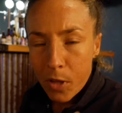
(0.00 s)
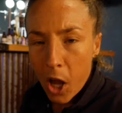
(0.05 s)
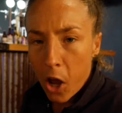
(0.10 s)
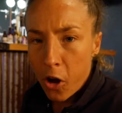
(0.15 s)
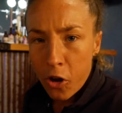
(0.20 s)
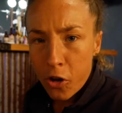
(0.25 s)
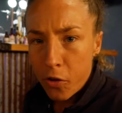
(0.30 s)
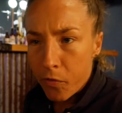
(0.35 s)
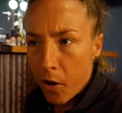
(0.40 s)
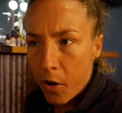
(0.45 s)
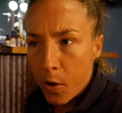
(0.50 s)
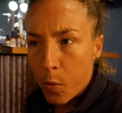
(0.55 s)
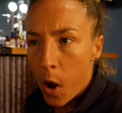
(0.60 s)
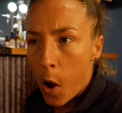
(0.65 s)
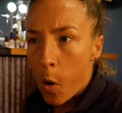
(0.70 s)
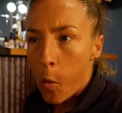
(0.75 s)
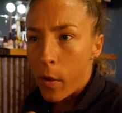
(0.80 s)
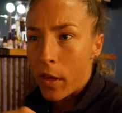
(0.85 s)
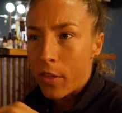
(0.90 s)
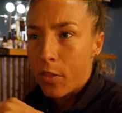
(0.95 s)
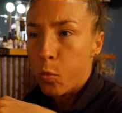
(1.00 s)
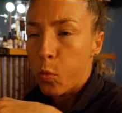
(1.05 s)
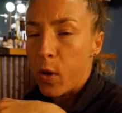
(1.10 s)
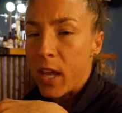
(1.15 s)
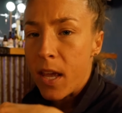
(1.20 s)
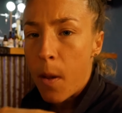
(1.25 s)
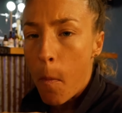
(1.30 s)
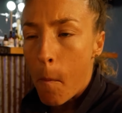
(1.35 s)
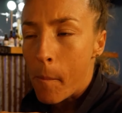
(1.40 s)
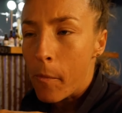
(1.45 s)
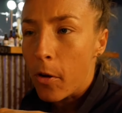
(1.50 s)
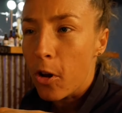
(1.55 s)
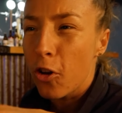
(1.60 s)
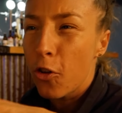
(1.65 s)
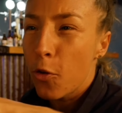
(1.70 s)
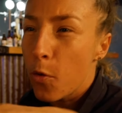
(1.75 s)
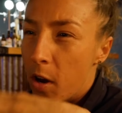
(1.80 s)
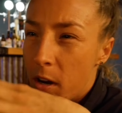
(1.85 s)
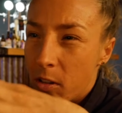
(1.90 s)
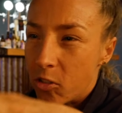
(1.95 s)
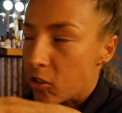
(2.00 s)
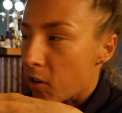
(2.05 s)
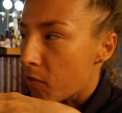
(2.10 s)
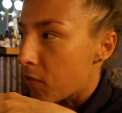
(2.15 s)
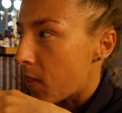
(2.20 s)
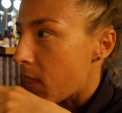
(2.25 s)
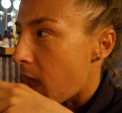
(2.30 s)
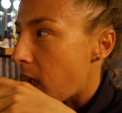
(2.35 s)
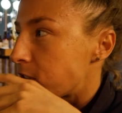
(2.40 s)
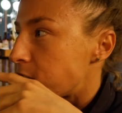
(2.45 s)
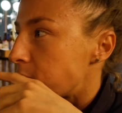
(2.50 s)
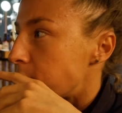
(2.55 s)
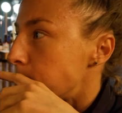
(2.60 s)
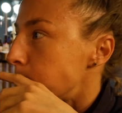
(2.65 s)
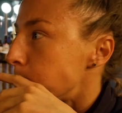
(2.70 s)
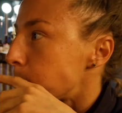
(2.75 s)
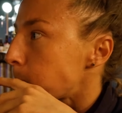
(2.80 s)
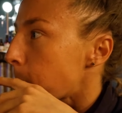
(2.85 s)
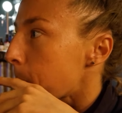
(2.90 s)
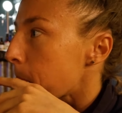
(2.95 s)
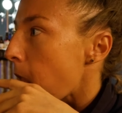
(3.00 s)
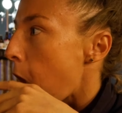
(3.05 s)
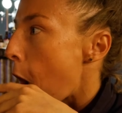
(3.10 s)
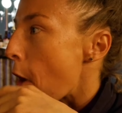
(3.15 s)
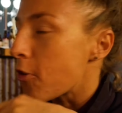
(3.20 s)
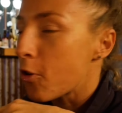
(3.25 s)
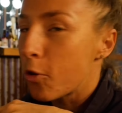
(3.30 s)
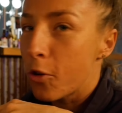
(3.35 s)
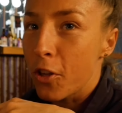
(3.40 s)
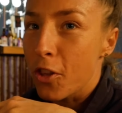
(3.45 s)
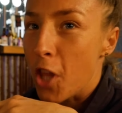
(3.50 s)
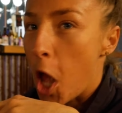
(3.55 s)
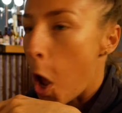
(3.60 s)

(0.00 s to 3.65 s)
I don't do very well with wheat, gluten and stuff like that, so it's all good